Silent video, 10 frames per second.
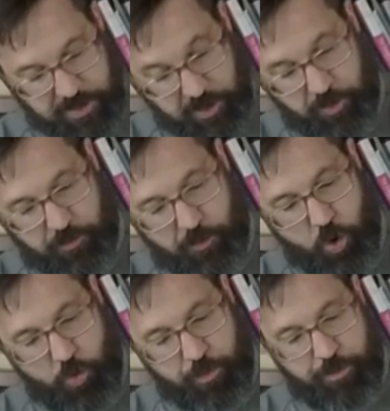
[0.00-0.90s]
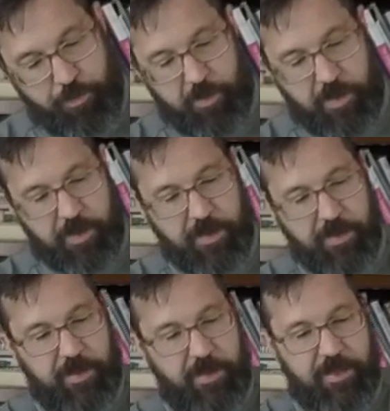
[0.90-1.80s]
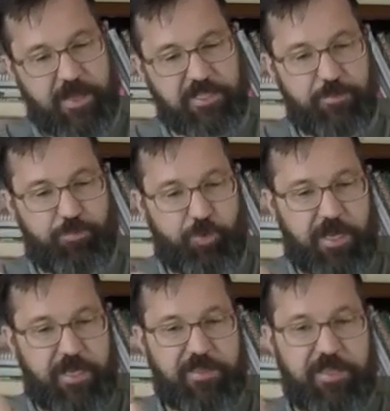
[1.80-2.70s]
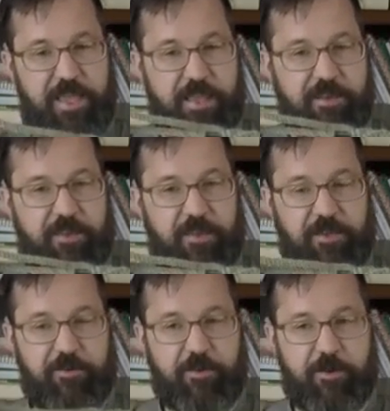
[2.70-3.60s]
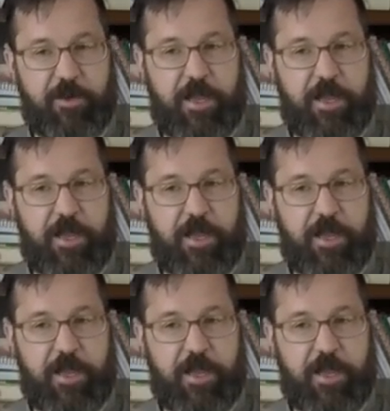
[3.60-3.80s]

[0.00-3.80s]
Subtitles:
It's a good rope. I actually braided the end here.